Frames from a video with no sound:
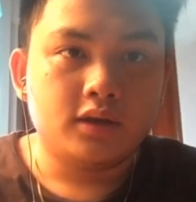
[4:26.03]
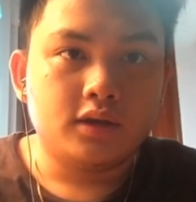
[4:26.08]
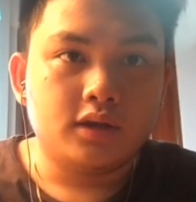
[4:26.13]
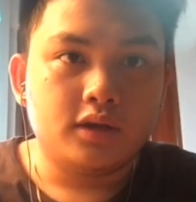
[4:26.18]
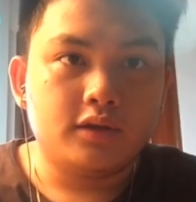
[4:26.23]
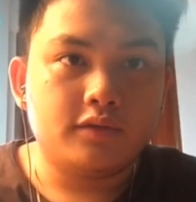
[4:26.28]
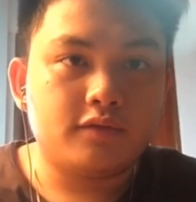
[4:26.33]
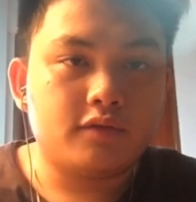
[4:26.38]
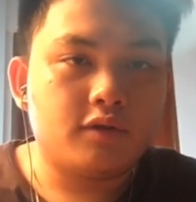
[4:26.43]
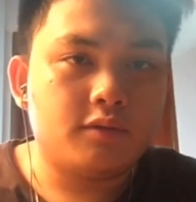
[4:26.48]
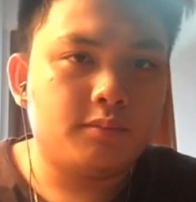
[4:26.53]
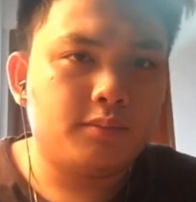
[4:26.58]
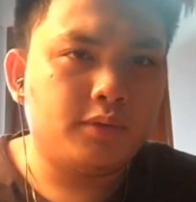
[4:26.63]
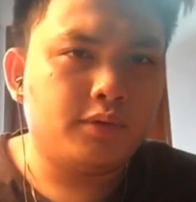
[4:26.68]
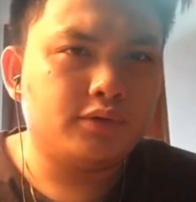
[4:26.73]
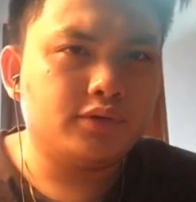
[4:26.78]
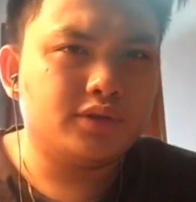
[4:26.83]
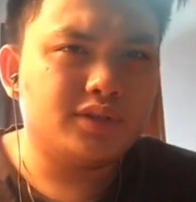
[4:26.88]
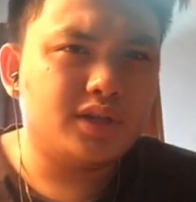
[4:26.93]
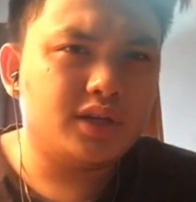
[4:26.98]
If
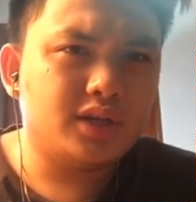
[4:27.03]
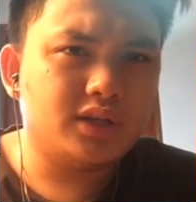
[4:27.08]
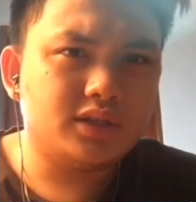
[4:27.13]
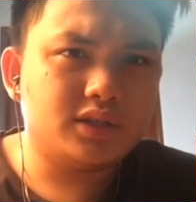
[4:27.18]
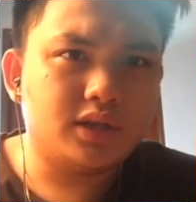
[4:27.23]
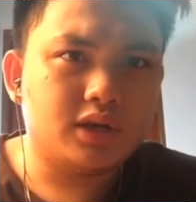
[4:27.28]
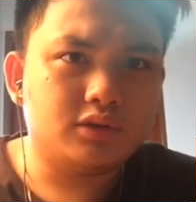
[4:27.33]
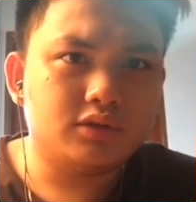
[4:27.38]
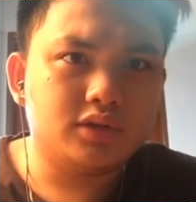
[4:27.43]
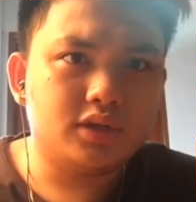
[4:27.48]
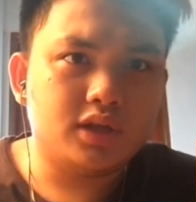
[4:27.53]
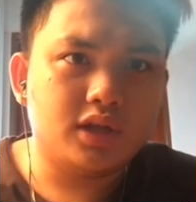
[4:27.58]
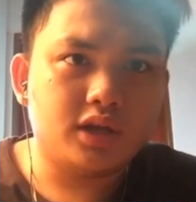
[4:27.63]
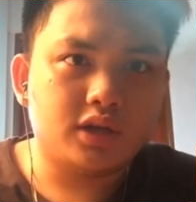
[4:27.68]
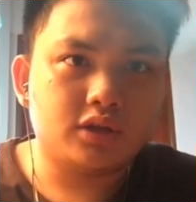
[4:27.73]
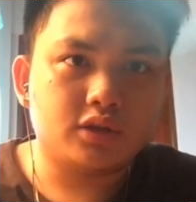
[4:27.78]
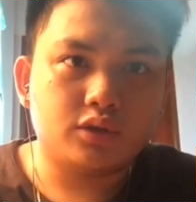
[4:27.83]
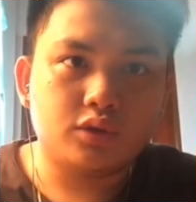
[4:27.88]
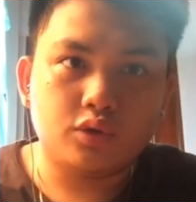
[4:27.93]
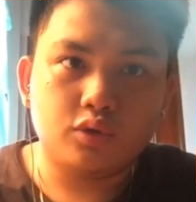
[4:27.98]
composting sounds
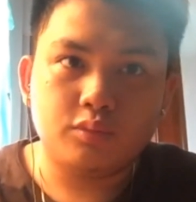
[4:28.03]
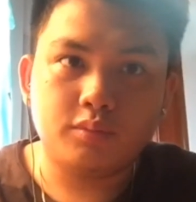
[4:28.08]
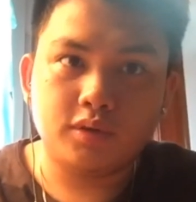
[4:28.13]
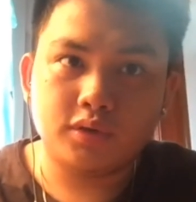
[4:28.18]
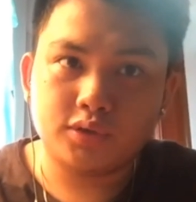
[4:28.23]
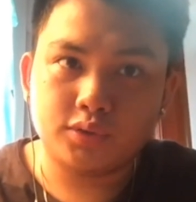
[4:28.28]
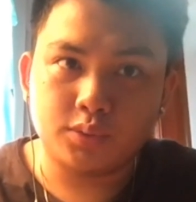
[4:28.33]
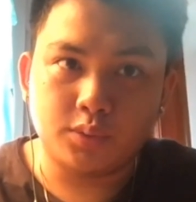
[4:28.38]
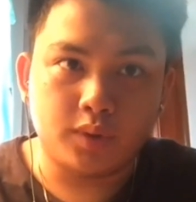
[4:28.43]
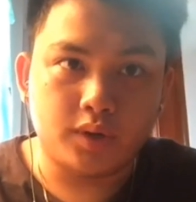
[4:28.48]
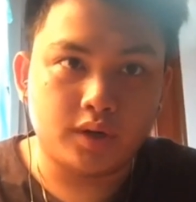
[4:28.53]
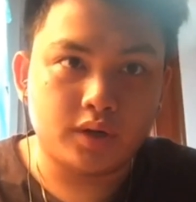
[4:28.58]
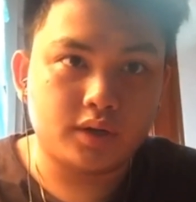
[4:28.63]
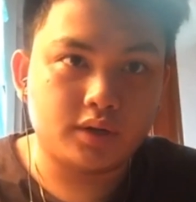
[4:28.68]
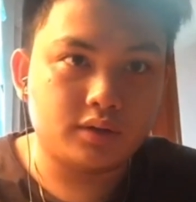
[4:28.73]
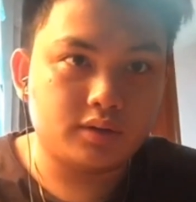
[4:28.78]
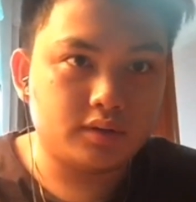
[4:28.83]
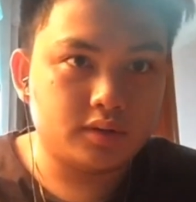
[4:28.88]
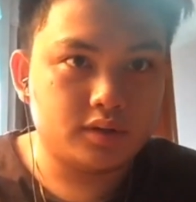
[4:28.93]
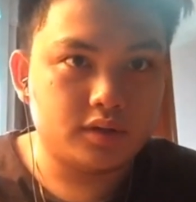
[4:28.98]
like too much work,
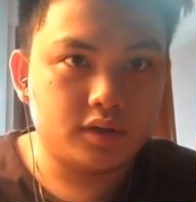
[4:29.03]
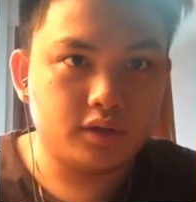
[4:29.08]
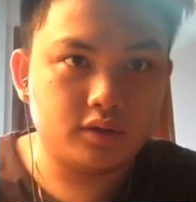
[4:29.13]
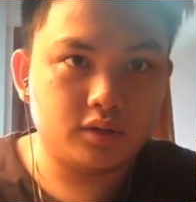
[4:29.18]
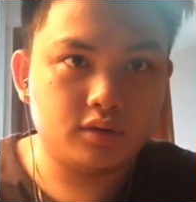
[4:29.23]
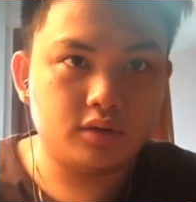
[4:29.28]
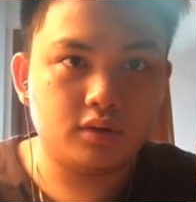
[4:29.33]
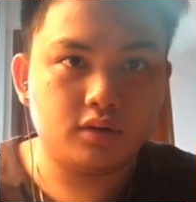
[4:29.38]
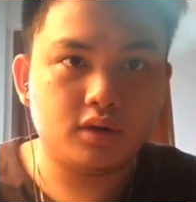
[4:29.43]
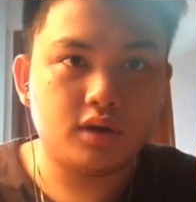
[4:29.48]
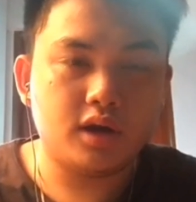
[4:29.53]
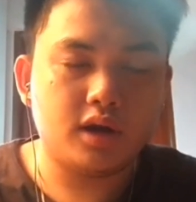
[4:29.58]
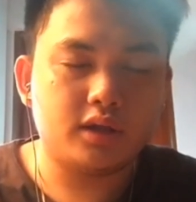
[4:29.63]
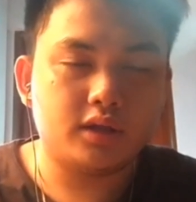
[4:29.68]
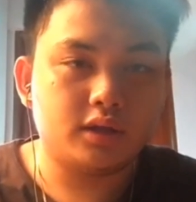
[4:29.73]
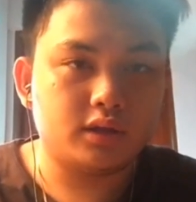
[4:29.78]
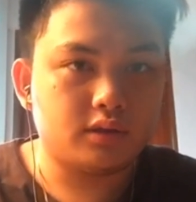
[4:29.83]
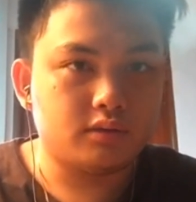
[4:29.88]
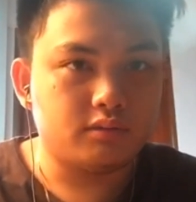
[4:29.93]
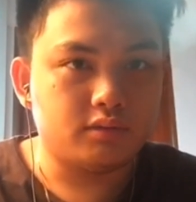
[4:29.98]
send your
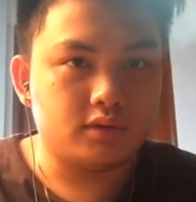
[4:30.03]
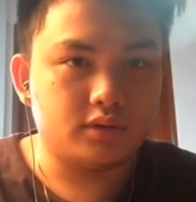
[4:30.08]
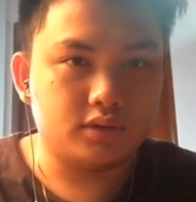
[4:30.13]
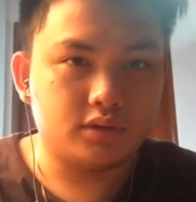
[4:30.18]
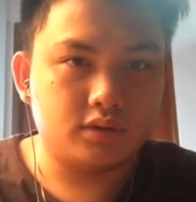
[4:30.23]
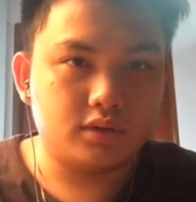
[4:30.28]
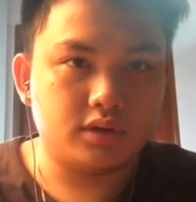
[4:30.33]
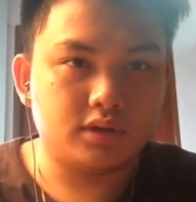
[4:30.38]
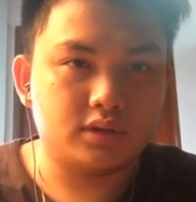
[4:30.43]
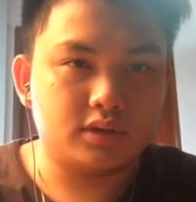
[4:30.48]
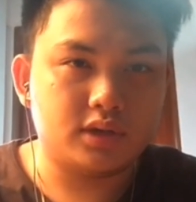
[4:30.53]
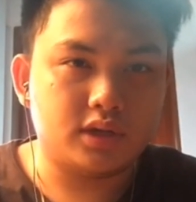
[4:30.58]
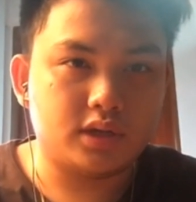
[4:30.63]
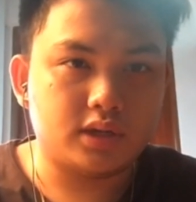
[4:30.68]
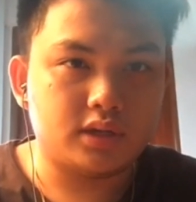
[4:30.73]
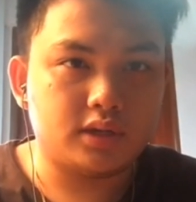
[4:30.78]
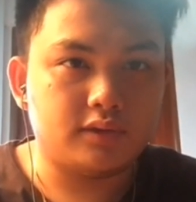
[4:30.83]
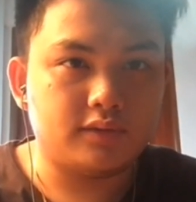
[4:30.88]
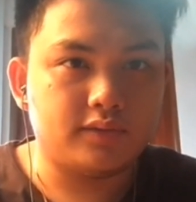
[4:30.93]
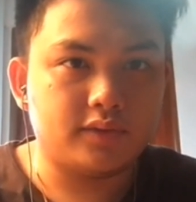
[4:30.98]
organic waste to a
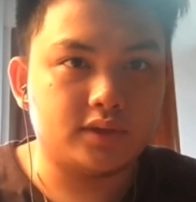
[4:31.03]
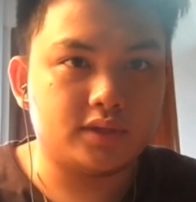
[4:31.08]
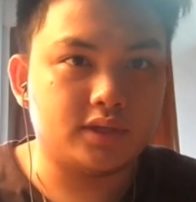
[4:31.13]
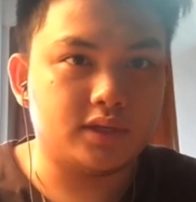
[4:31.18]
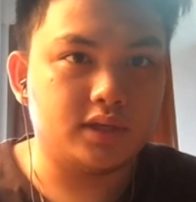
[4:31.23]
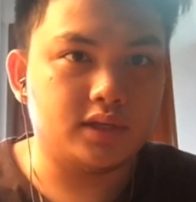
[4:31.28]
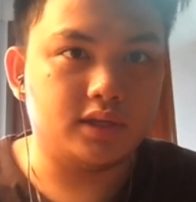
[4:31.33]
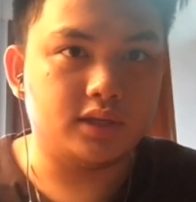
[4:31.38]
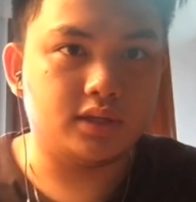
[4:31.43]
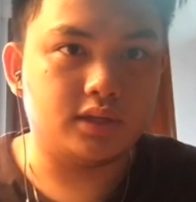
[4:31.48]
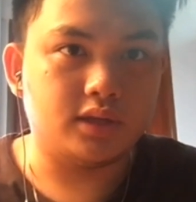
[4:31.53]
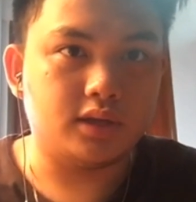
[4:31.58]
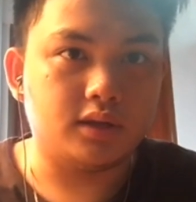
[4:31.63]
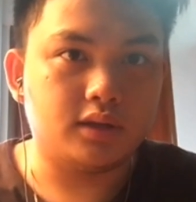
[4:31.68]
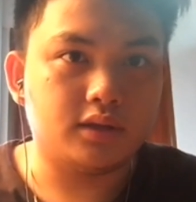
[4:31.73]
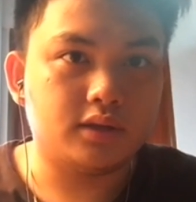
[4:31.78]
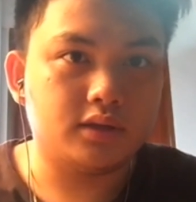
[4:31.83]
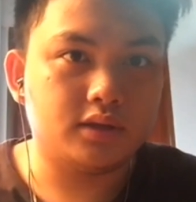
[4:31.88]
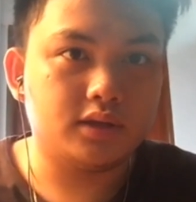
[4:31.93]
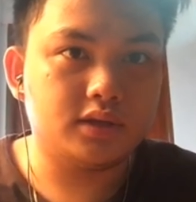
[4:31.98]
recycling facility
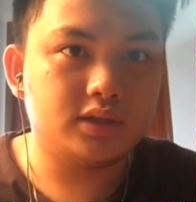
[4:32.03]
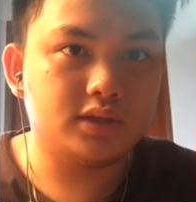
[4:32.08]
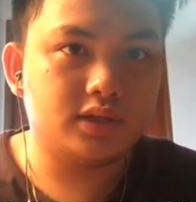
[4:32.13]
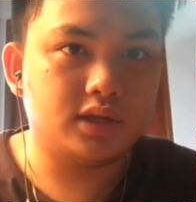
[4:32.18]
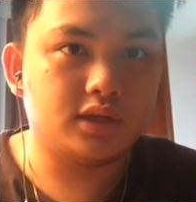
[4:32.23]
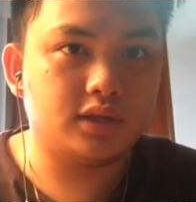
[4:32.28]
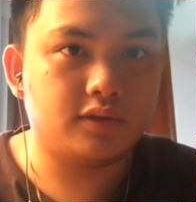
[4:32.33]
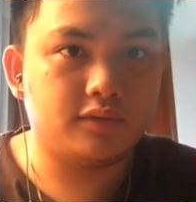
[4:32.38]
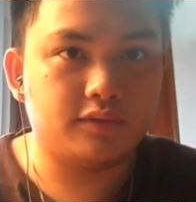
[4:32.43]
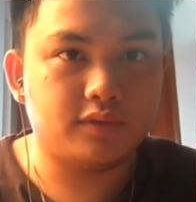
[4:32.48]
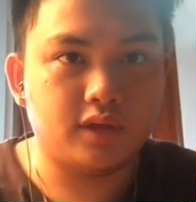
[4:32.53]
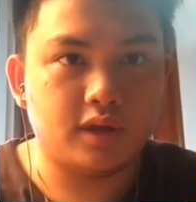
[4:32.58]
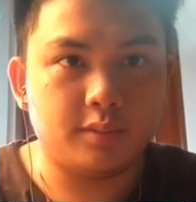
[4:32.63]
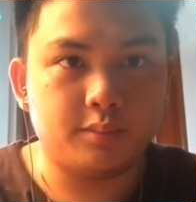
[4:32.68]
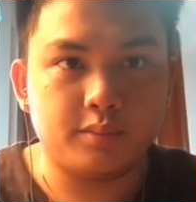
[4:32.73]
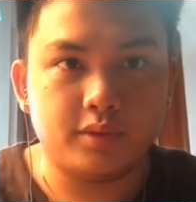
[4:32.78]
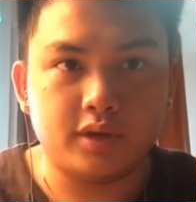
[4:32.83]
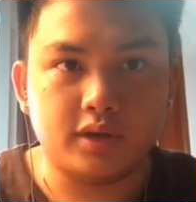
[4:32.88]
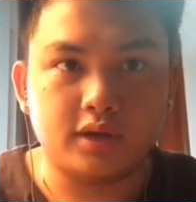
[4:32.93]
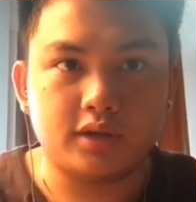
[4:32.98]
instead of
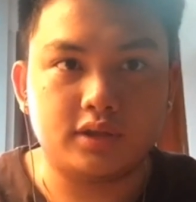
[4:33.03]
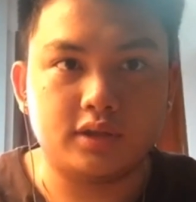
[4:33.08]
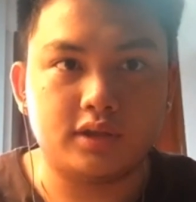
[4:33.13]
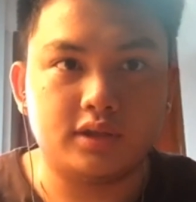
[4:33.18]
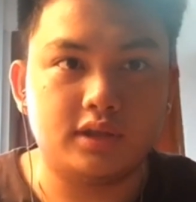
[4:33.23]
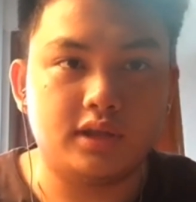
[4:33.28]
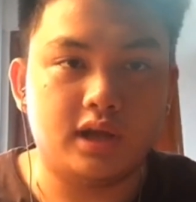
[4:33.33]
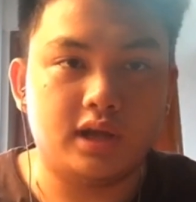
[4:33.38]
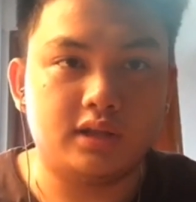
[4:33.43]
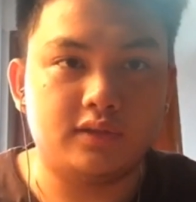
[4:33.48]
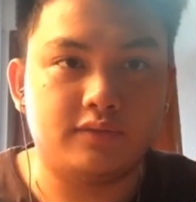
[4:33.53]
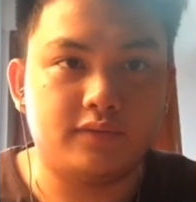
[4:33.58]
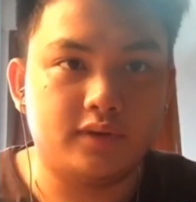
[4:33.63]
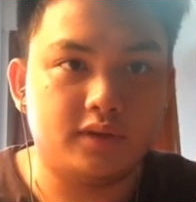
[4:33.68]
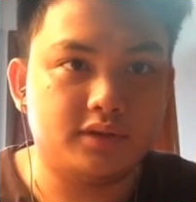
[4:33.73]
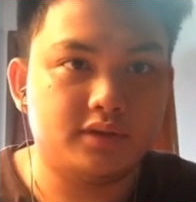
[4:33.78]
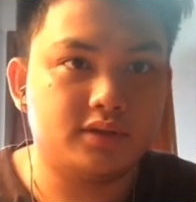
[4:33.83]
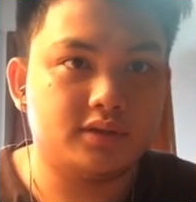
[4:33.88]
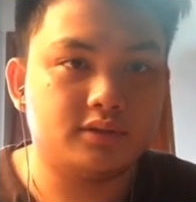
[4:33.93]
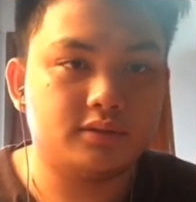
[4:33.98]
dumping it in
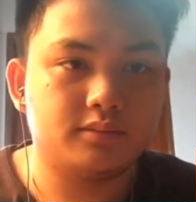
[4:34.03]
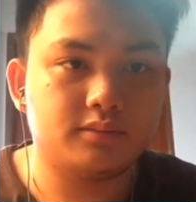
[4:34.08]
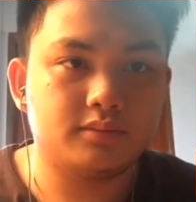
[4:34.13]
landfills.